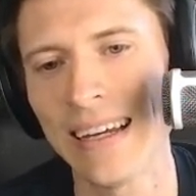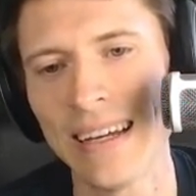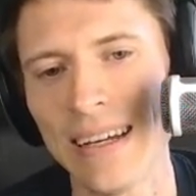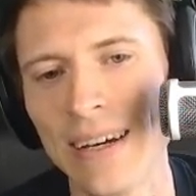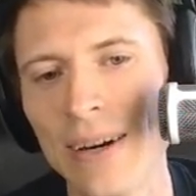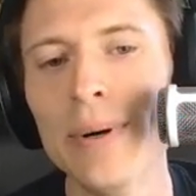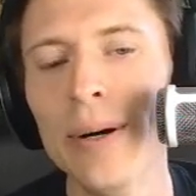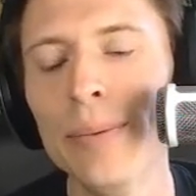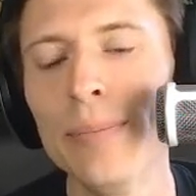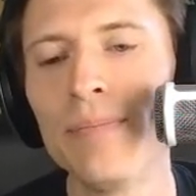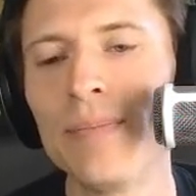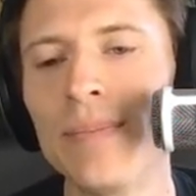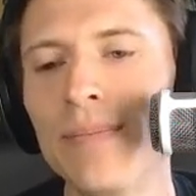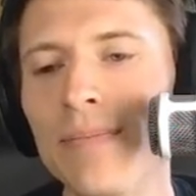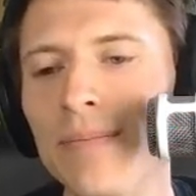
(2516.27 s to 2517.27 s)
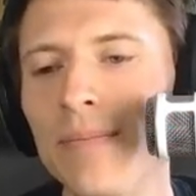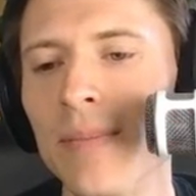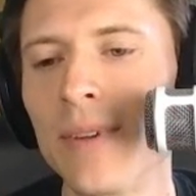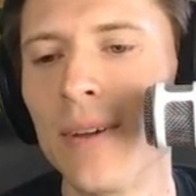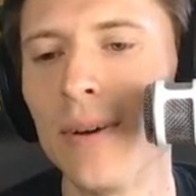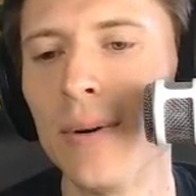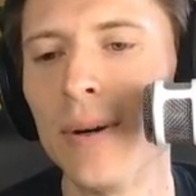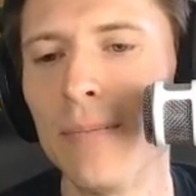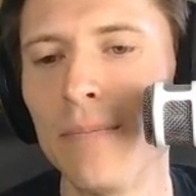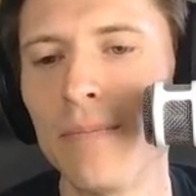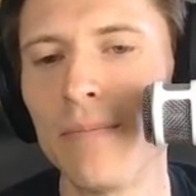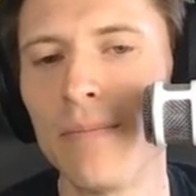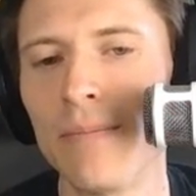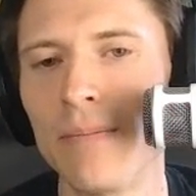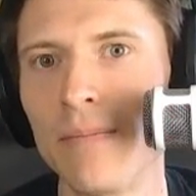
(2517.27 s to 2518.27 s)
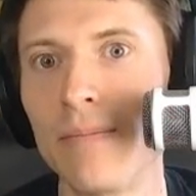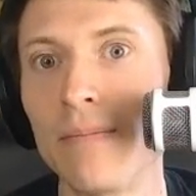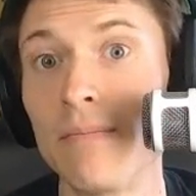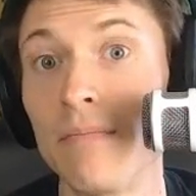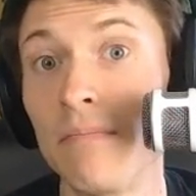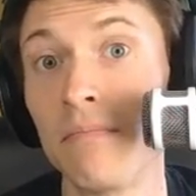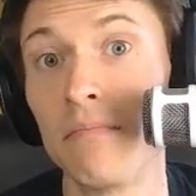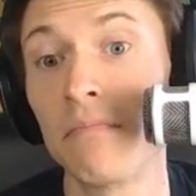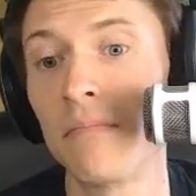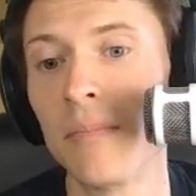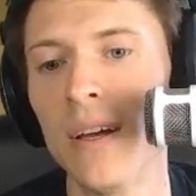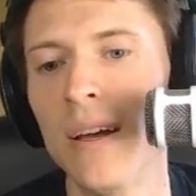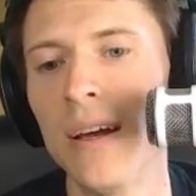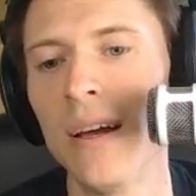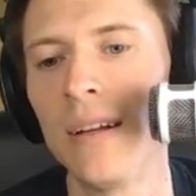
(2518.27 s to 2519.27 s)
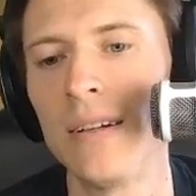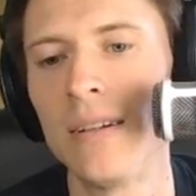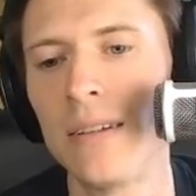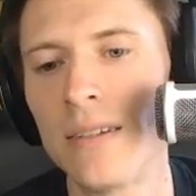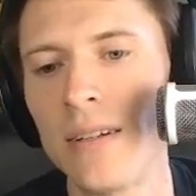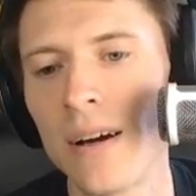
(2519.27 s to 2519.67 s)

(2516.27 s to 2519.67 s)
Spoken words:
Oh well. Oh well. It's